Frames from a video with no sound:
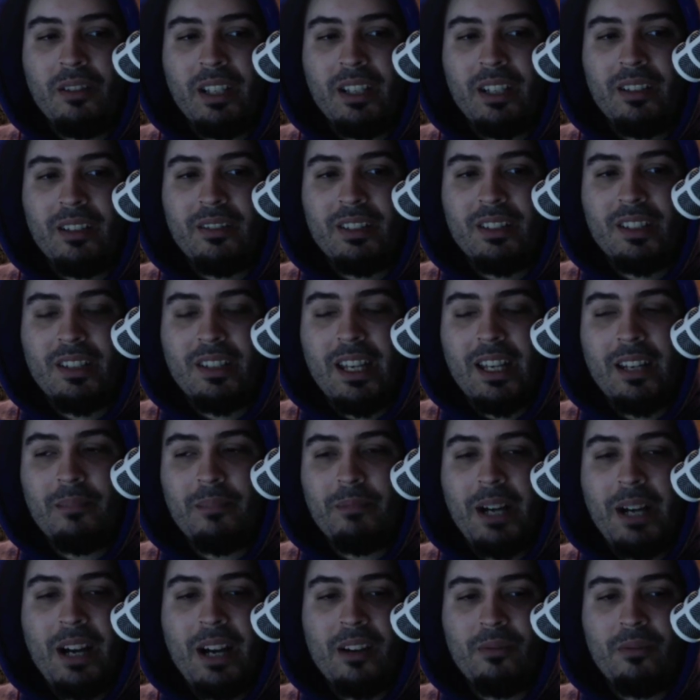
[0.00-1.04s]
and just getting
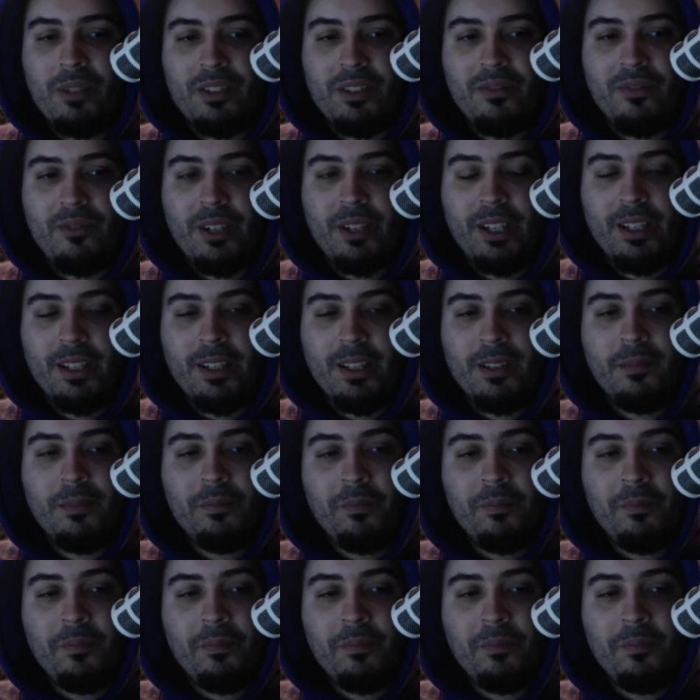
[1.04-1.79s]
power wasn't very good.